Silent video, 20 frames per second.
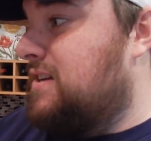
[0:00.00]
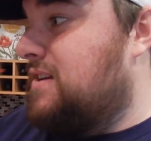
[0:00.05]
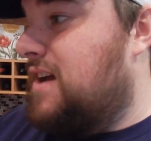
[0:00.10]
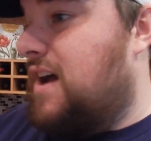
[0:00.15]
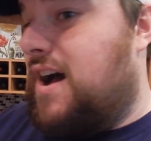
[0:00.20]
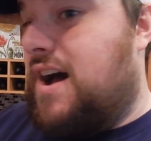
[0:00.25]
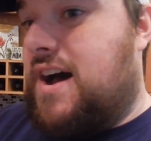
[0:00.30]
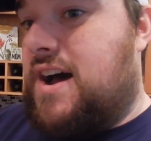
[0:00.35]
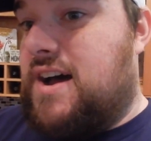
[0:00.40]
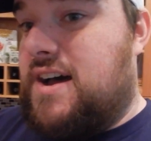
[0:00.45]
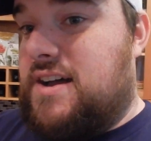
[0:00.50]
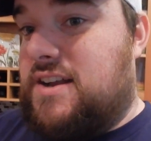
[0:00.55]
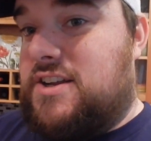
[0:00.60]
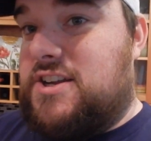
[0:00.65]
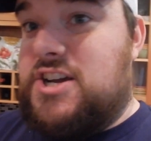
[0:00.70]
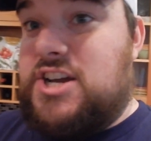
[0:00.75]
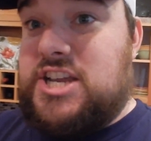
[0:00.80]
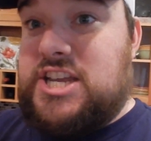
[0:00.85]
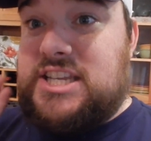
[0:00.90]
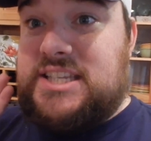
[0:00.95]
uh,
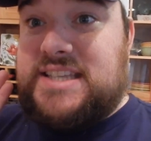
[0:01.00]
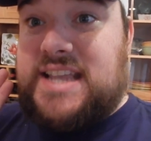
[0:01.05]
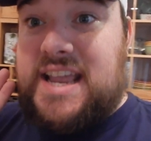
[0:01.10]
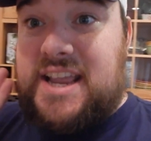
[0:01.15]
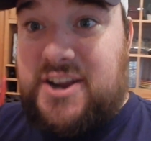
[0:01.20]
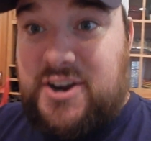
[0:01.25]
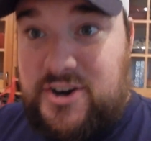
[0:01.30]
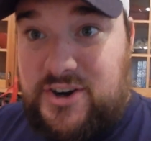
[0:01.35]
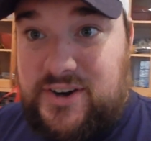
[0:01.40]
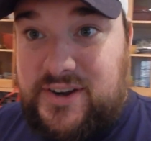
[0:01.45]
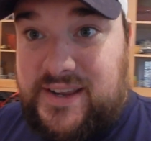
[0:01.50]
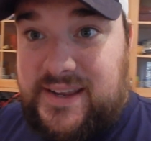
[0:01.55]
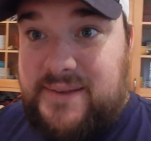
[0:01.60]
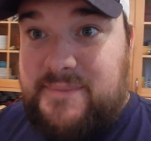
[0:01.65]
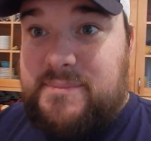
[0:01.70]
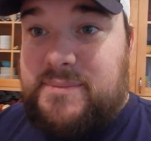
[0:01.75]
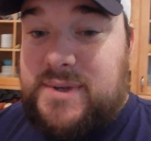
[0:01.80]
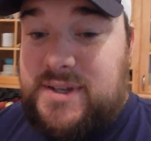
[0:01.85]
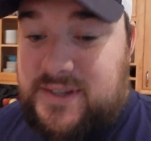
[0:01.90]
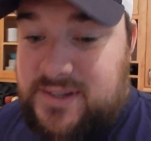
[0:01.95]
cookies and
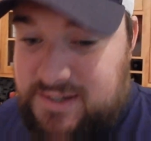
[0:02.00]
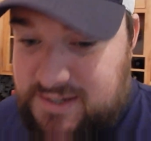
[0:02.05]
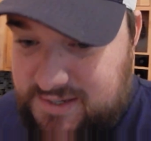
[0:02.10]
cream.